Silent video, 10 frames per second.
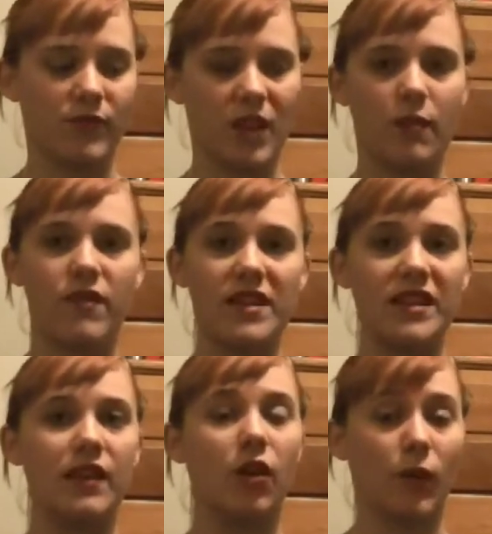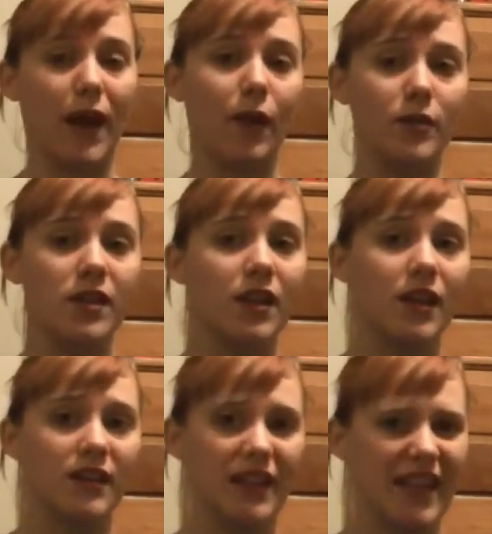type of Indian around,
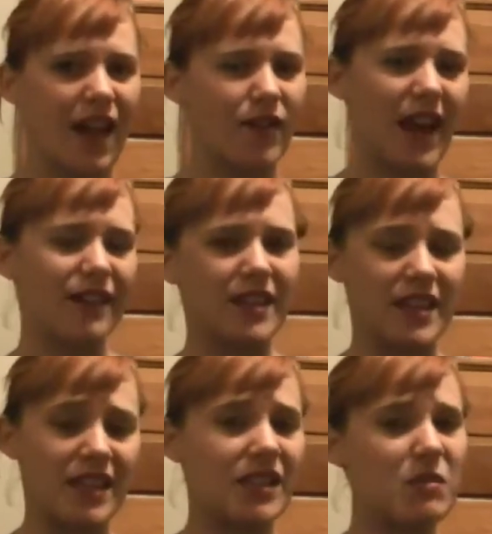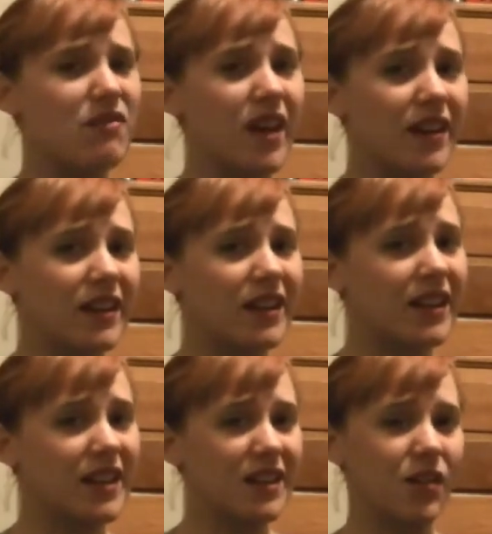they like haven't had the need to be violent
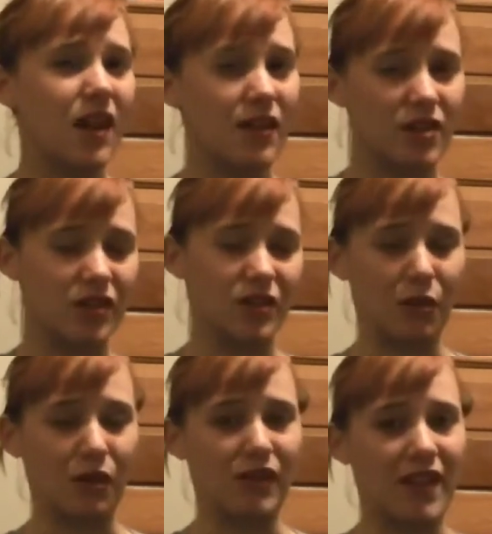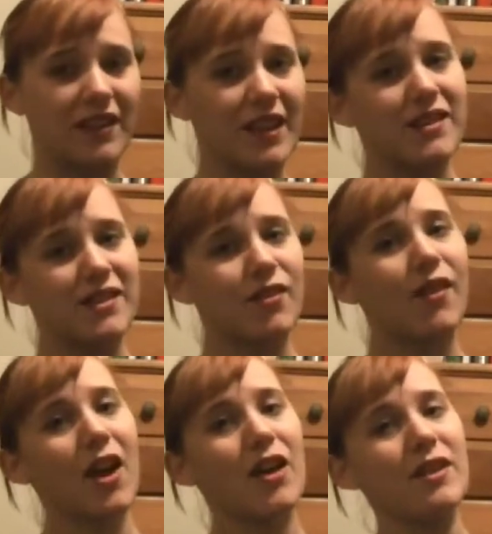lately. So now they're just sort of like, let's
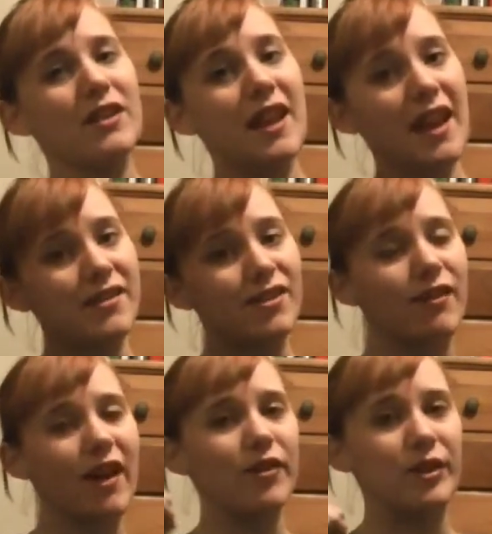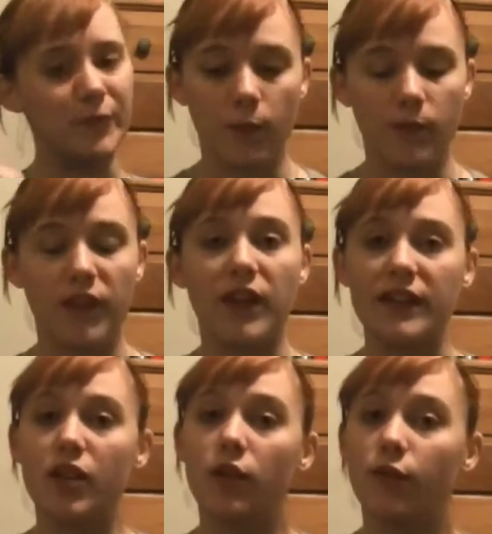survive and yay survival. There
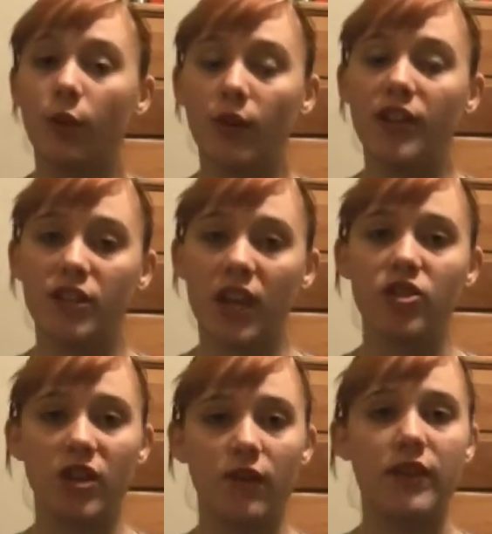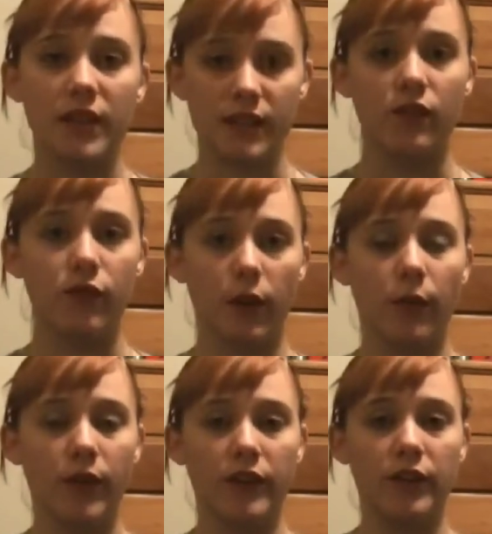is no formal education. Everything is
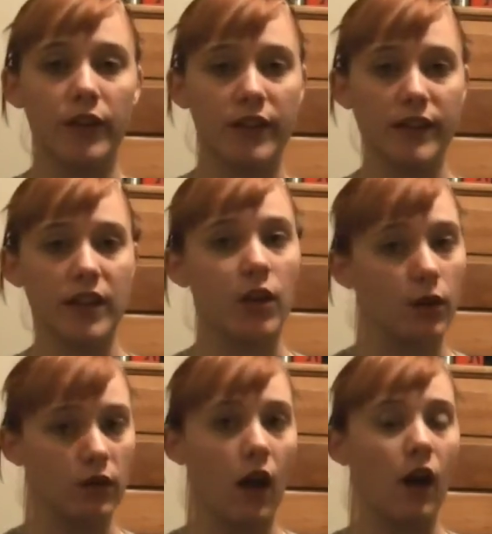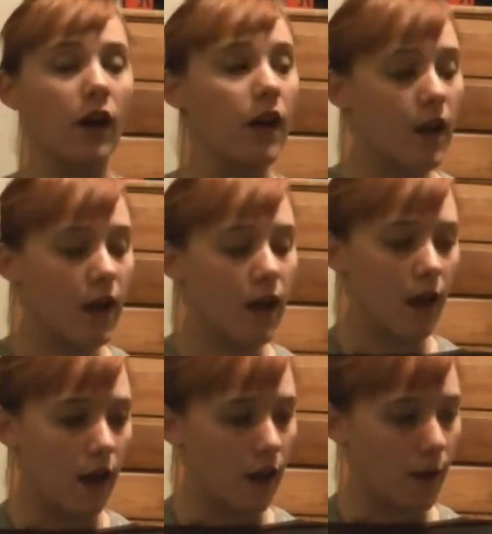informal and learned as they go along.
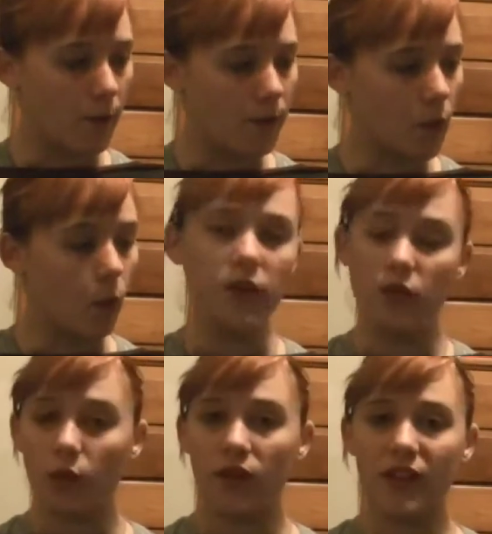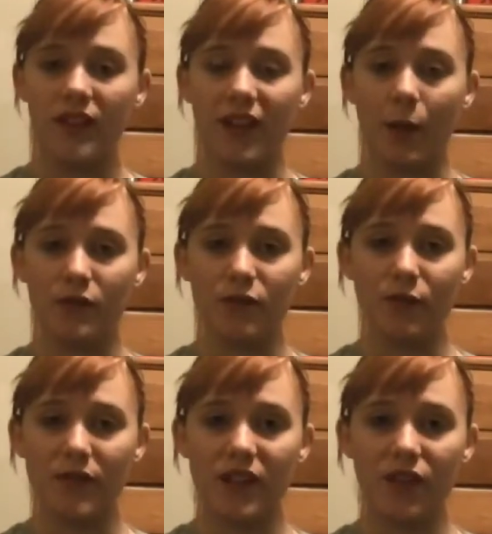Um, one cool thing that comes
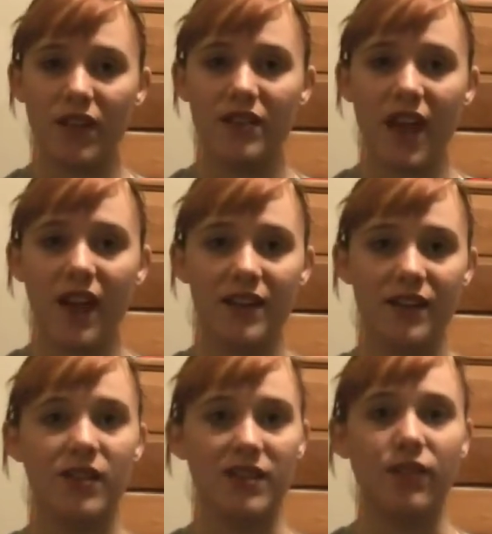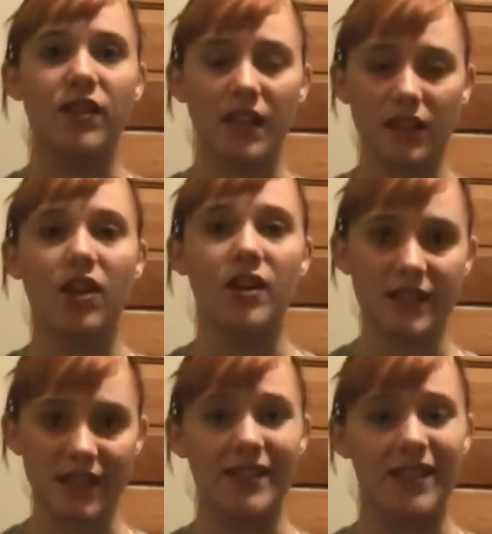from stuff like that is the stuff that they learn
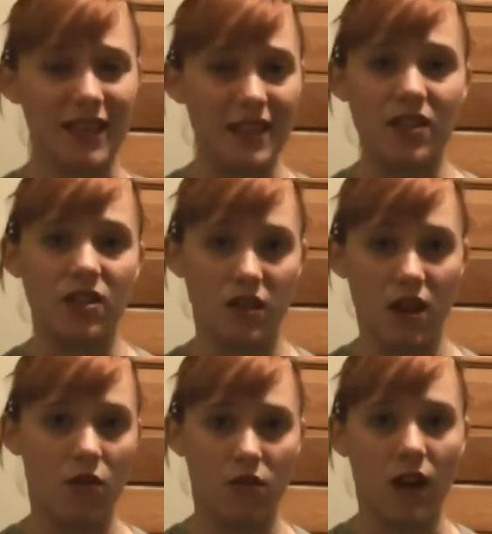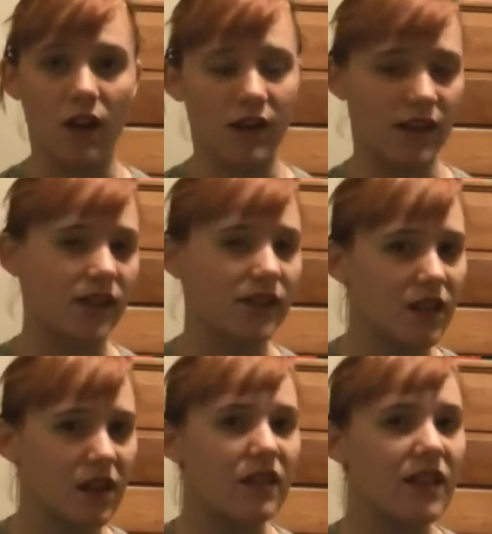is things that they need to know, not
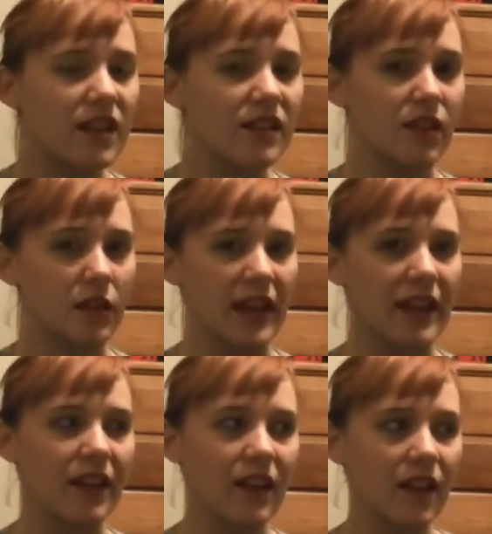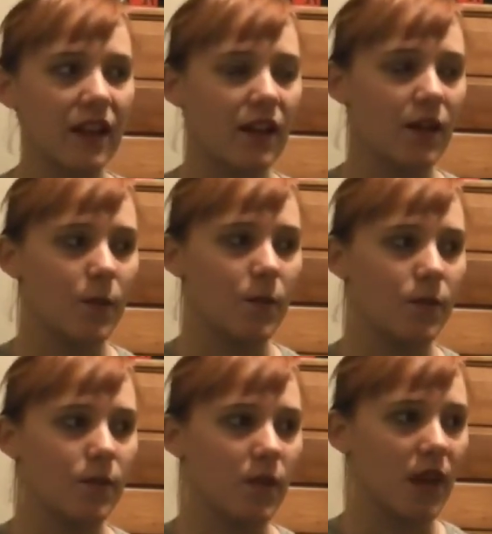unnecessary things. So like
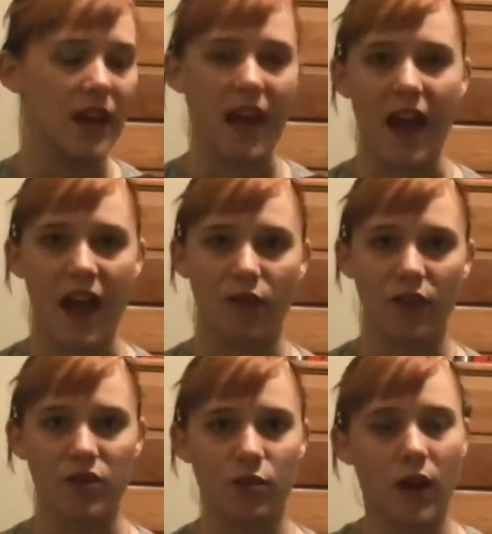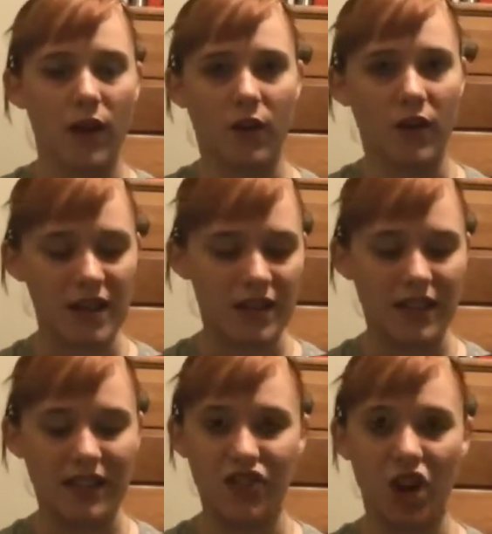an average Wainori
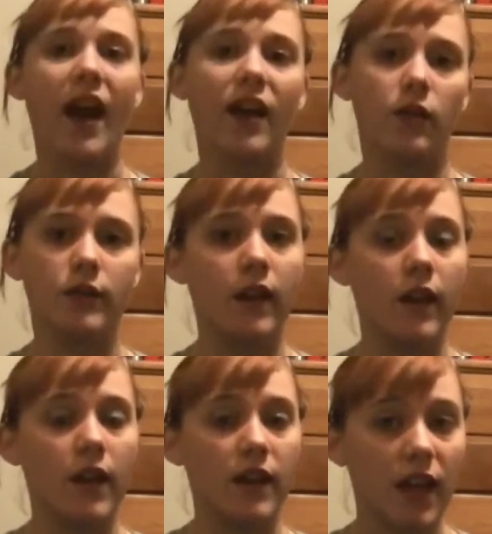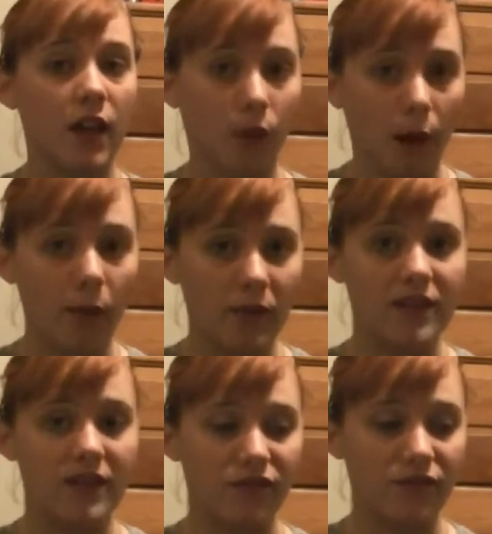Indian child can
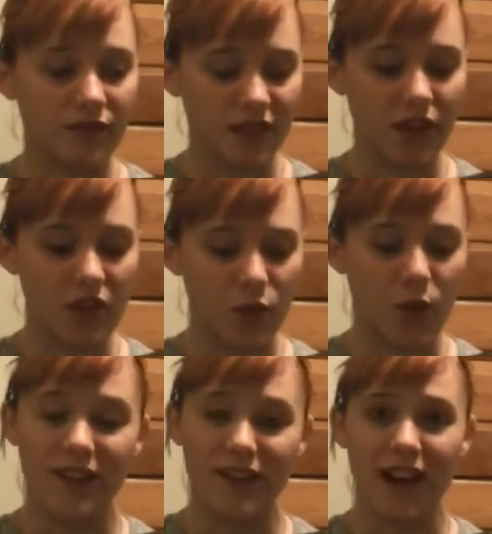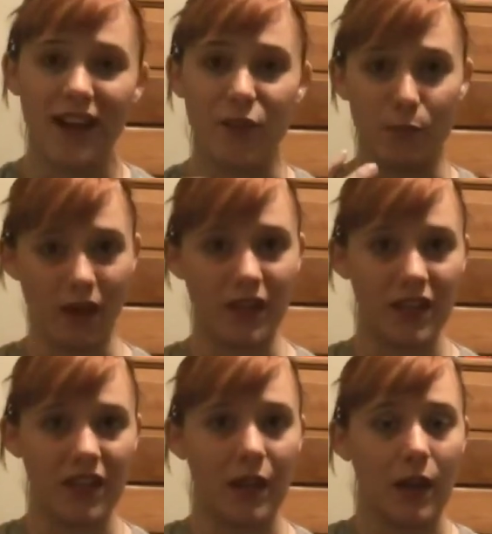probably tell you what kind of
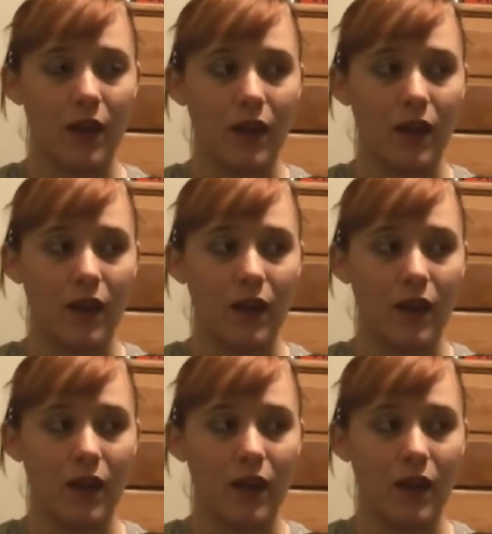monkey